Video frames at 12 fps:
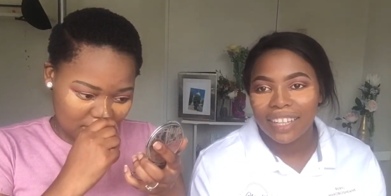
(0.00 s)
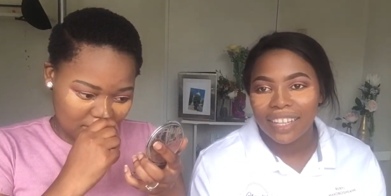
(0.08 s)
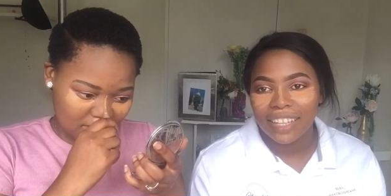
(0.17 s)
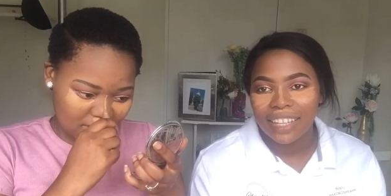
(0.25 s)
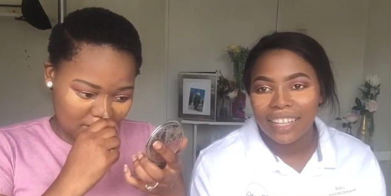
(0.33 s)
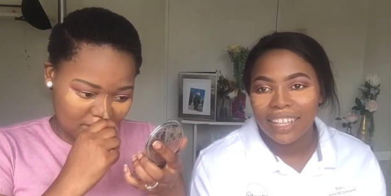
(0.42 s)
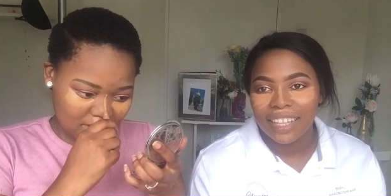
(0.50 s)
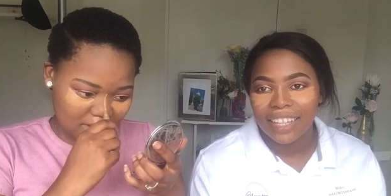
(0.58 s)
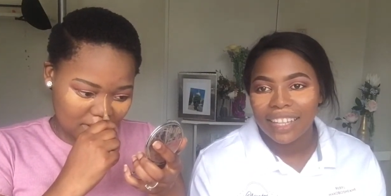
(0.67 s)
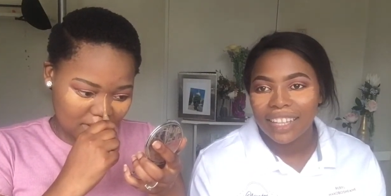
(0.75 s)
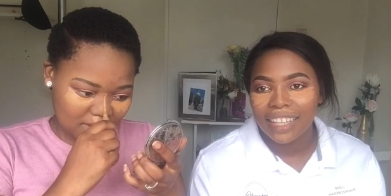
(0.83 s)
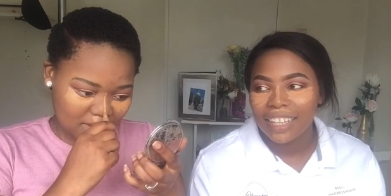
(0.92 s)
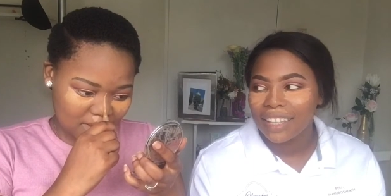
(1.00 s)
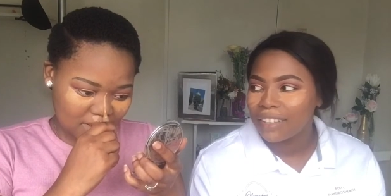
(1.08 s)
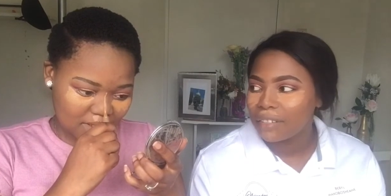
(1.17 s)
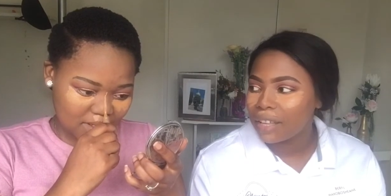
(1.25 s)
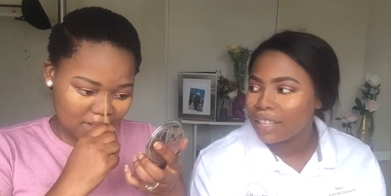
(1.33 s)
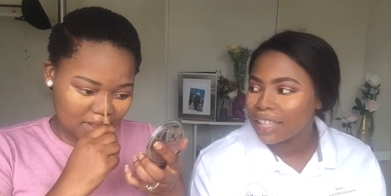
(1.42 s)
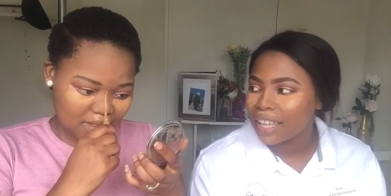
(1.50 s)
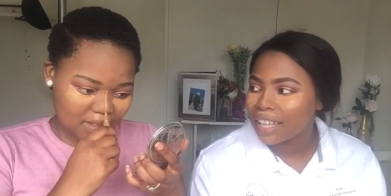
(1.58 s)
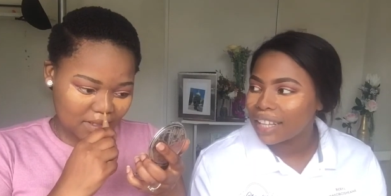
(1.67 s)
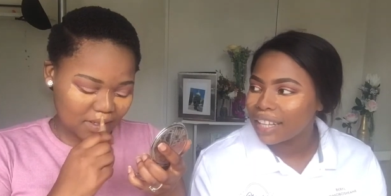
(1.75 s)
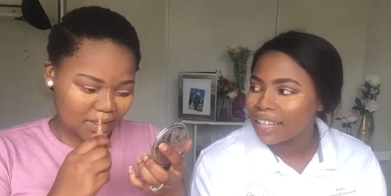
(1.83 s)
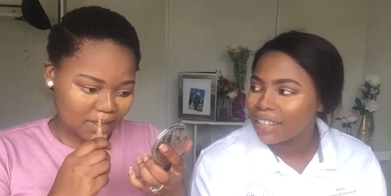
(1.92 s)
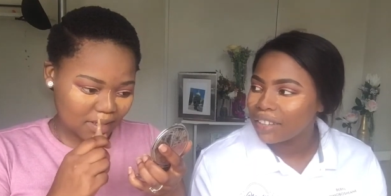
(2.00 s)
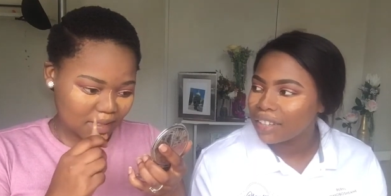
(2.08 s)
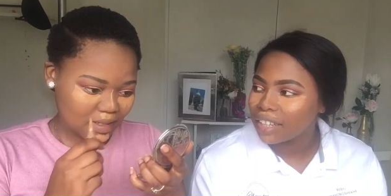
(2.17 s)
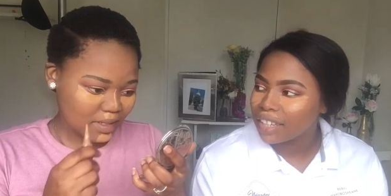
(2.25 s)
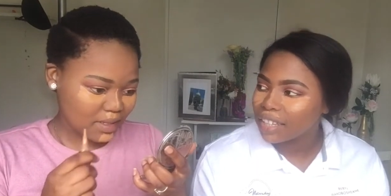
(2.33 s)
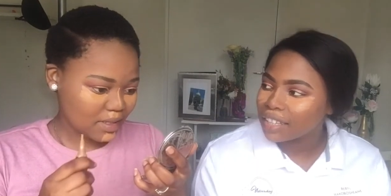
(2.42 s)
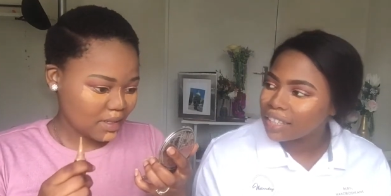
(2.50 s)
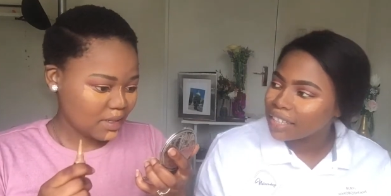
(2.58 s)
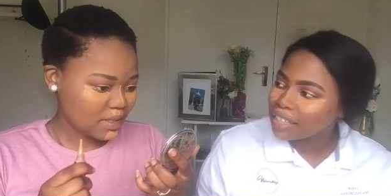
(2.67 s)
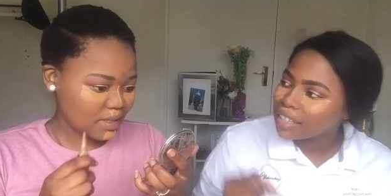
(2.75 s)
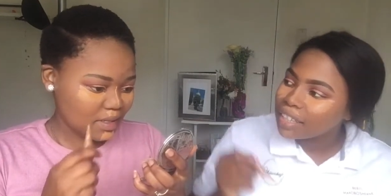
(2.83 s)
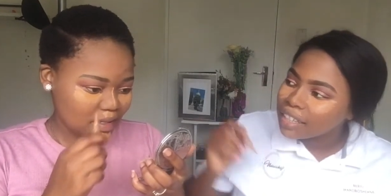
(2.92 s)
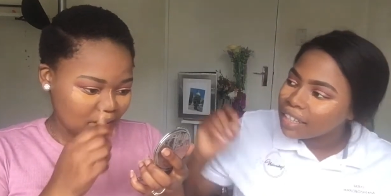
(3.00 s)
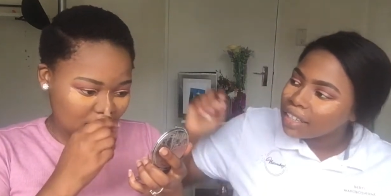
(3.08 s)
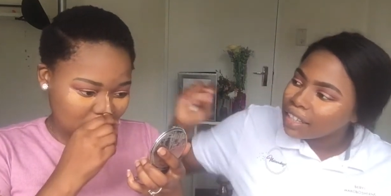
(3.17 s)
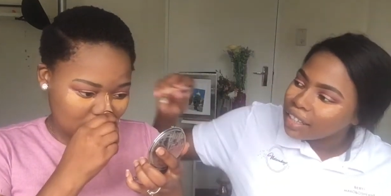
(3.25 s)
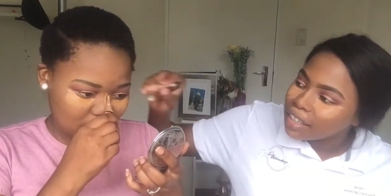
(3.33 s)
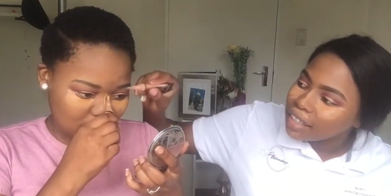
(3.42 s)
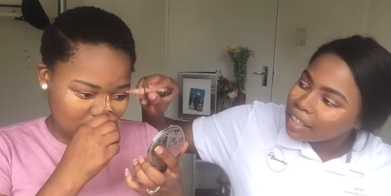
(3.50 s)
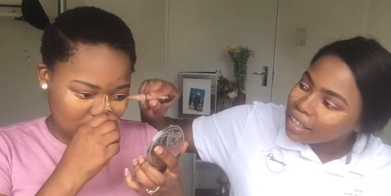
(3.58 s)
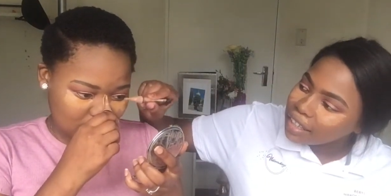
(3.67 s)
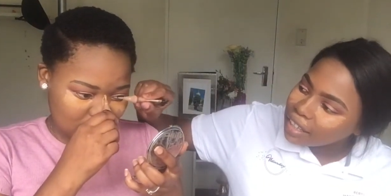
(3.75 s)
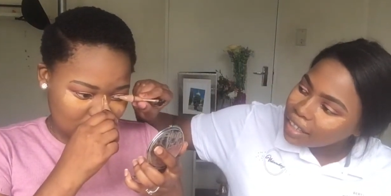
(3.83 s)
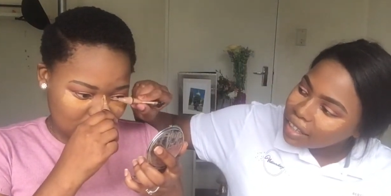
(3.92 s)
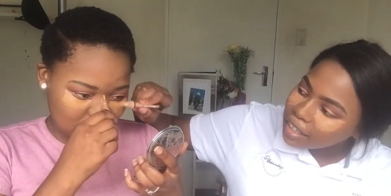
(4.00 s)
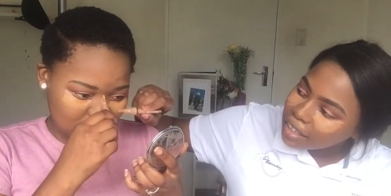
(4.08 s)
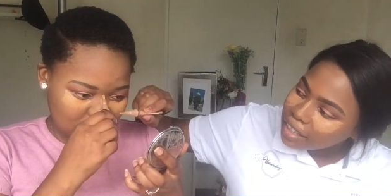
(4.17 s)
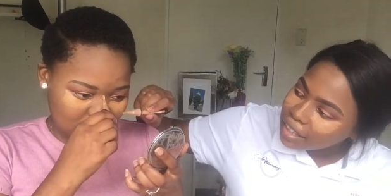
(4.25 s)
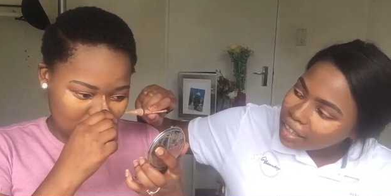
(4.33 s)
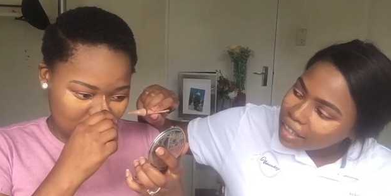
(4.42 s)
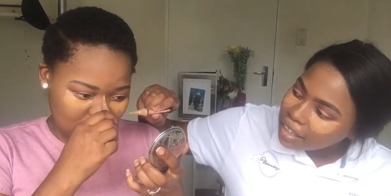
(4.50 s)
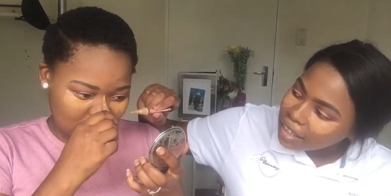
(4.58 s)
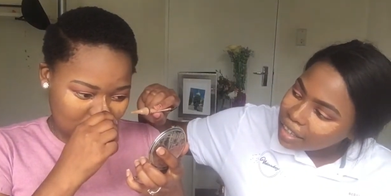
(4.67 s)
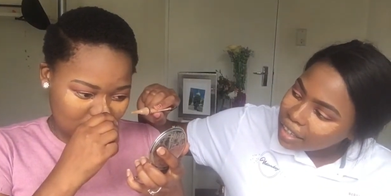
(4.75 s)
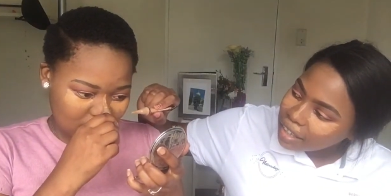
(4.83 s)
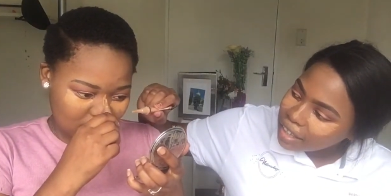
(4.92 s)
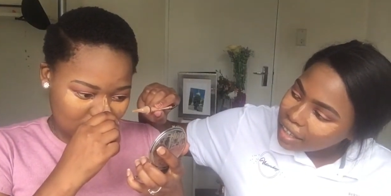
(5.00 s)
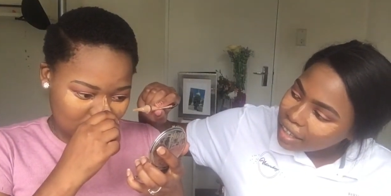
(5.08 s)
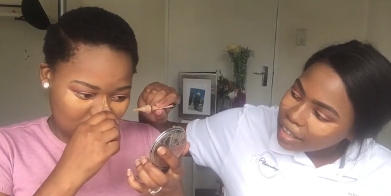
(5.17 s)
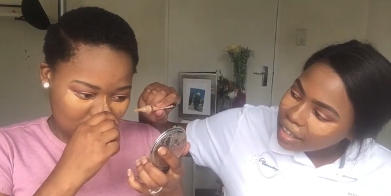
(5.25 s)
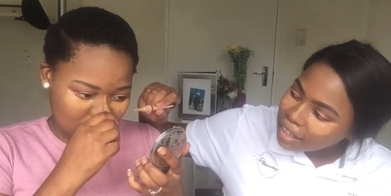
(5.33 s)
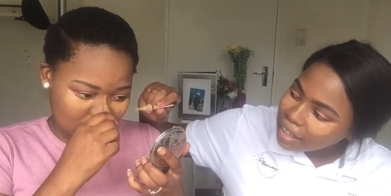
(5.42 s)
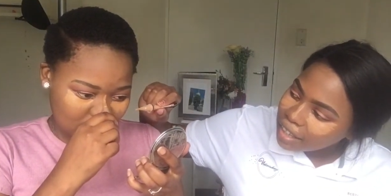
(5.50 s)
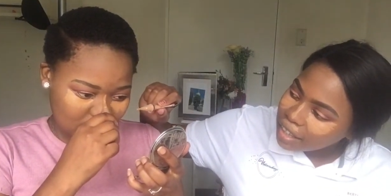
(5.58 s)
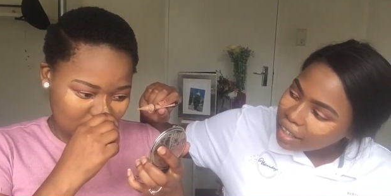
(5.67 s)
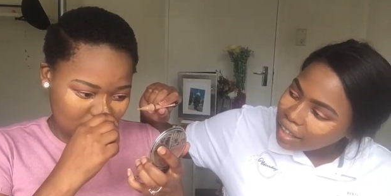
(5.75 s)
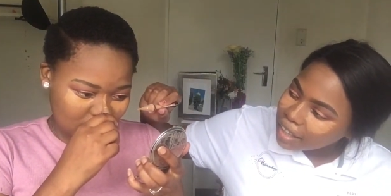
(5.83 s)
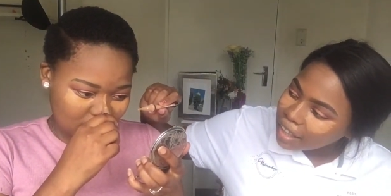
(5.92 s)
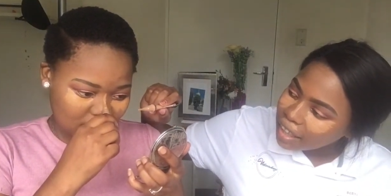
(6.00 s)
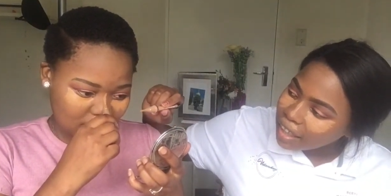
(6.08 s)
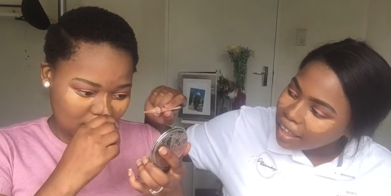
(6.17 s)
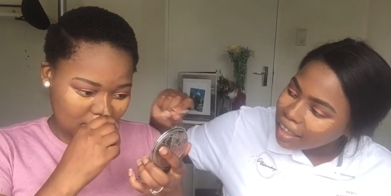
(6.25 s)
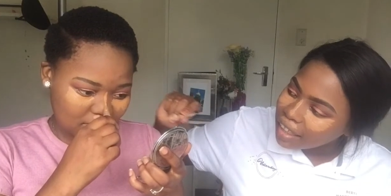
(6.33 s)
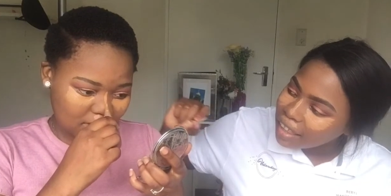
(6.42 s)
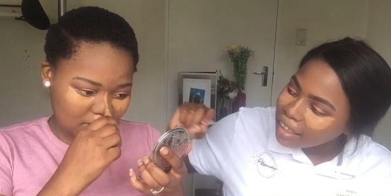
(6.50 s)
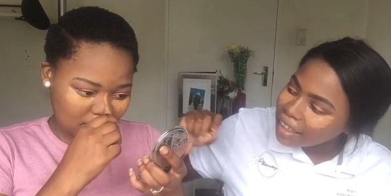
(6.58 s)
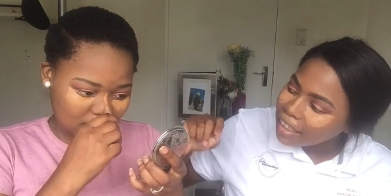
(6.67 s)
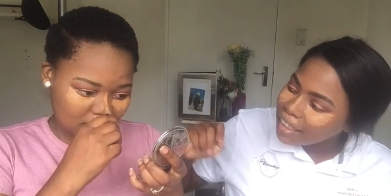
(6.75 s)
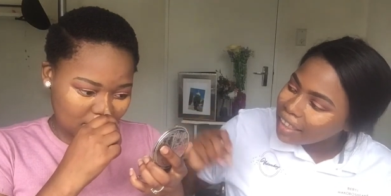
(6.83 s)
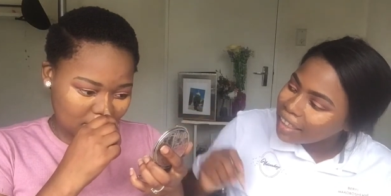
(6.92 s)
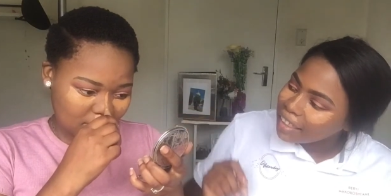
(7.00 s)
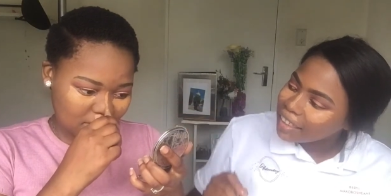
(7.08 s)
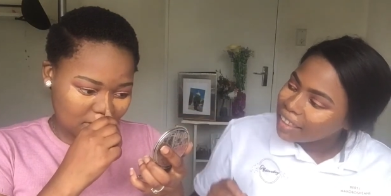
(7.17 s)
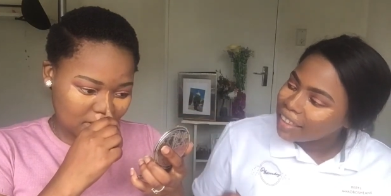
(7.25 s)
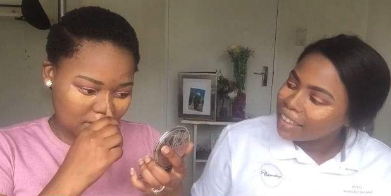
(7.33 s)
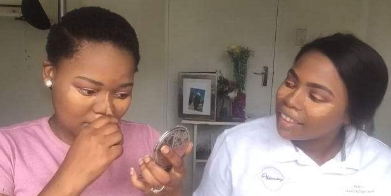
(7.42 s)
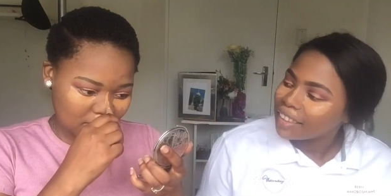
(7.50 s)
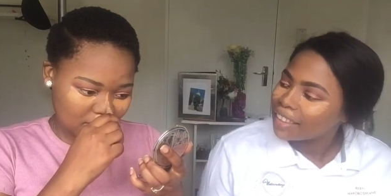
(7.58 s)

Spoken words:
(no one is talking)